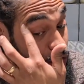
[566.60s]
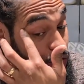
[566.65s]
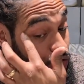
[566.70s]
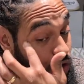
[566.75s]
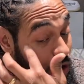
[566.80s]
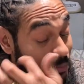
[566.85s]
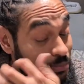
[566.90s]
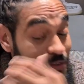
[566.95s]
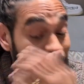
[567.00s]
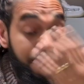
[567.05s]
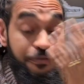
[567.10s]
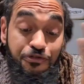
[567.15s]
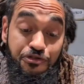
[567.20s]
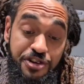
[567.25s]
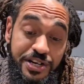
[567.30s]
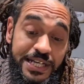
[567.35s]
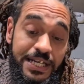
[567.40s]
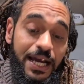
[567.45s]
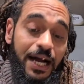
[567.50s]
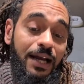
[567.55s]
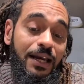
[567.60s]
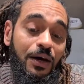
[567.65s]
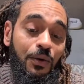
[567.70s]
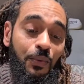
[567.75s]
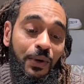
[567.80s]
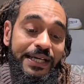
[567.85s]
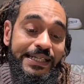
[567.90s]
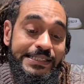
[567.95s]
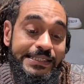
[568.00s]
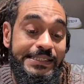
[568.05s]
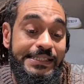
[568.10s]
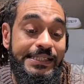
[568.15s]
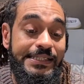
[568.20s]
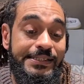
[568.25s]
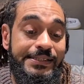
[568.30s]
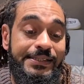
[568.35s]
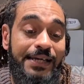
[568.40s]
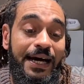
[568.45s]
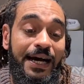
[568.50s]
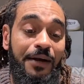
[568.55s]
dropped 3 colorways this
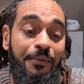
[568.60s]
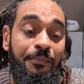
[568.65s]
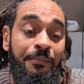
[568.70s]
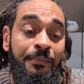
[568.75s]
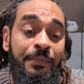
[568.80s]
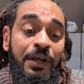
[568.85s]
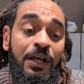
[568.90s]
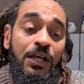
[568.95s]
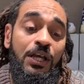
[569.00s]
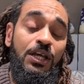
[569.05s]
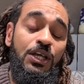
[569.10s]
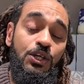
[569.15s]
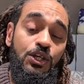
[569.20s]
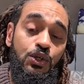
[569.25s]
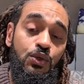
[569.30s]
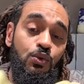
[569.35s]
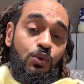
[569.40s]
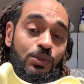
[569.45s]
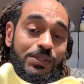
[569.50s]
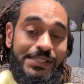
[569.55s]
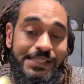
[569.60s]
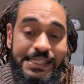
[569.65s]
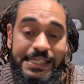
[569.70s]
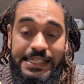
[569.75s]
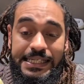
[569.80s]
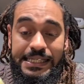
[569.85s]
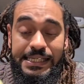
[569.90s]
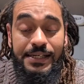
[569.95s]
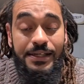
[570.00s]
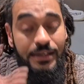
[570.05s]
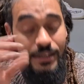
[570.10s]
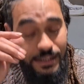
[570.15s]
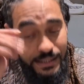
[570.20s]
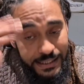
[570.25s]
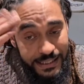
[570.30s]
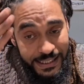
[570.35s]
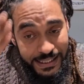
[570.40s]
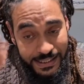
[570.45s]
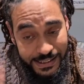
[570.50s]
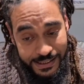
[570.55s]
time. You will see
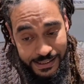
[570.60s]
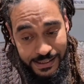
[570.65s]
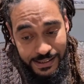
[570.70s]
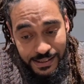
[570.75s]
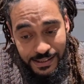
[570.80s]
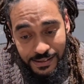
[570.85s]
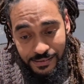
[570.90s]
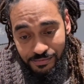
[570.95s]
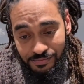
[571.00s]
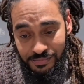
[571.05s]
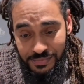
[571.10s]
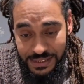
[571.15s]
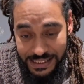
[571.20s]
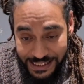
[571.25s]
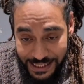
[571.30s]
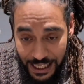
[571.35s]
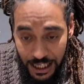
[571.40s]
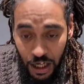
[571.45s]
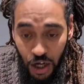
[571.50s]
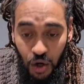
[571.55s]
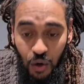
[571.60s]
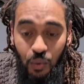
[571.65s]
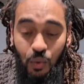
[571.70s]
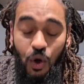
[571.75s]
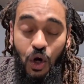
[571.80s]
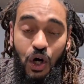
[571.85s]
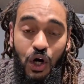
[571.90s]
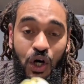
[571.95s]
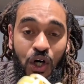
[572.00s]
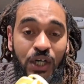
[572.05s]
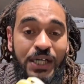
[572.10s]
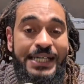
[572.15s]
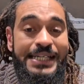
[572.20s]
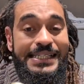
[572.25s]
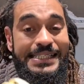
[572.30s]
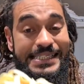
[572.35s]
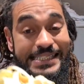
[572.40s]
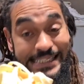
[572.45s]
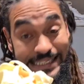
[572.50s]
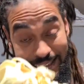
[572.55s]
this yellow or
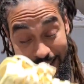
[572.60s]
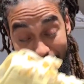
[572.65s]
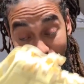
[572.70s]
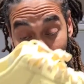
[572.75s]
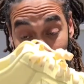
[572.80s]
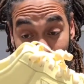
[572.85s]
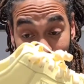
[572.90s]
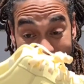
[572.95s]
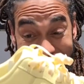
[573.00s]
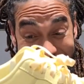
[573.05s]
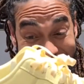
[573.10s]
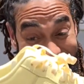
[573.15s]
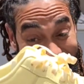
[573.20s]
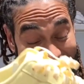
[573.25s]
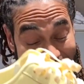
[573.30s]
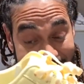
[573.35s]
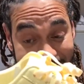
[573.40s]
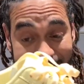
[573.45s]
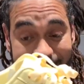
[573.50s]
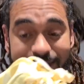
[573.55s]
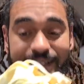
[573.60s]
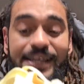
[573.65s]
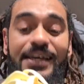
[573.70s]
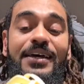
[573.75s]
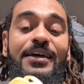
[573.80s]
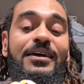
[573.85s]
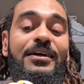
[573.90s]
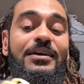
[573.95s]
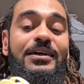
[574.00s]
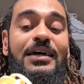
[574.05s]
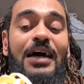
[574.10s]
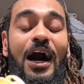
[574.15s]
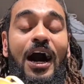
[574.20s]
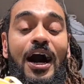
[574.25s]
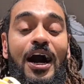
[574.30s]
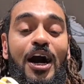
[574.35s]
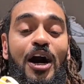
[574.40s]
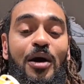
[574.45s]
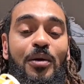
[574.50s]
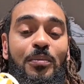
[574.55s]
Citron Tint,
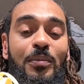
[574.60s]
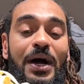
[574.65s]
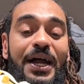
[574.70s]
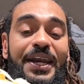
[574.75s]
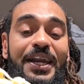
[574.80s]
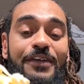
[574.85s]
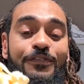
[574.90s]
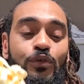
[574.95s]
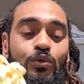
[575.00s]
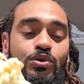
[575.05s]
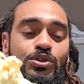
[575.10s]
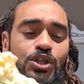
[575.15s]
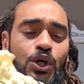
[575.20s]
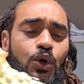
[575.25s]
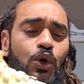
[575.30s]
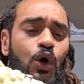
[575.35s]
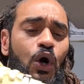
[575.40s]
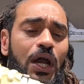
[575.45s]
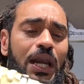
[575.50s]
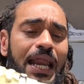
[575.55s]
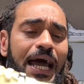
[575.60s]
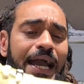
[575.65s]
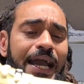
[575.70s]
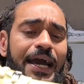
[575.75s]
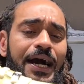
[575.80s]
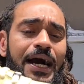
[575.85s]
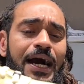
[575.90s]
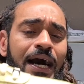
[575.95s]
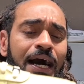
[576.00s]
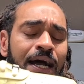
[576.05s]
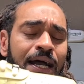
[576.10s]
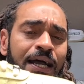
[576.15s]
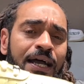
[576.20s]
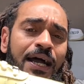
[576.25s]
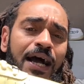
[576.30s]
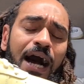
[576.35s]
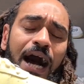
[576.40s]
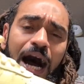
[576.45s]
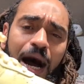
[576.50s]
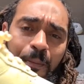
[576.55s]
and they've also got like a
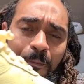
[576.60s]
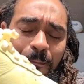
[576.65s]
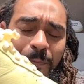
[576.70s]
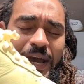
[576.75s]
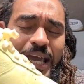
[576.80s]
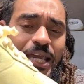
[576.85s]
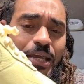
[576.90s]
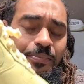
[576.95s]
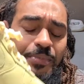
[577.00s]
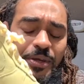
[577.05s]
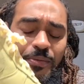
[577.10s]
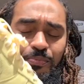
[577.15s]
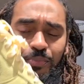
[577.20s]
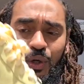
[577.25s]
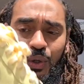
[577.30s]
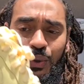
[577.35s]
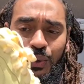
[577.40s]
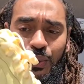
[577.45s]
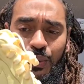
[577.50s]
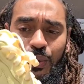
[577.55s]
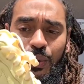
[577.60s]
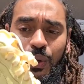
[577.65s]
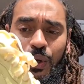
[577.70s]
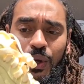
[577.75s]
baby blue,